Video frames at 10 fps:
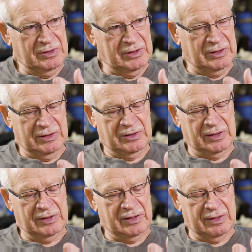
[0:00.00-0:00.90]

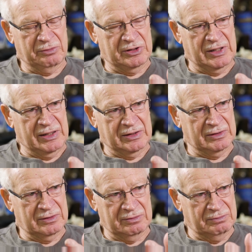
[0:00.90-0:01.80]
and, and i would take
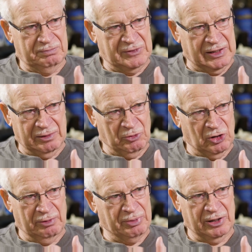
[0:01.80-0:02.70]
and take them
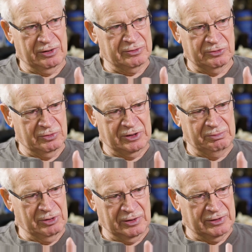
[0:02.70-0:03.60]
all apart and
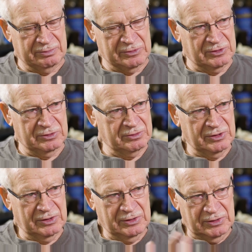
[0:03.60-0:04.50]
rebuild them
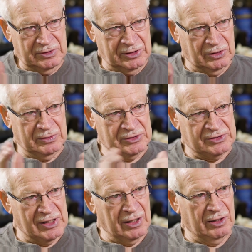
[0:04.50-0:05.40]
you know, and
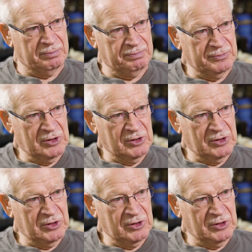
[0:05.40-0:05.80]
sell them.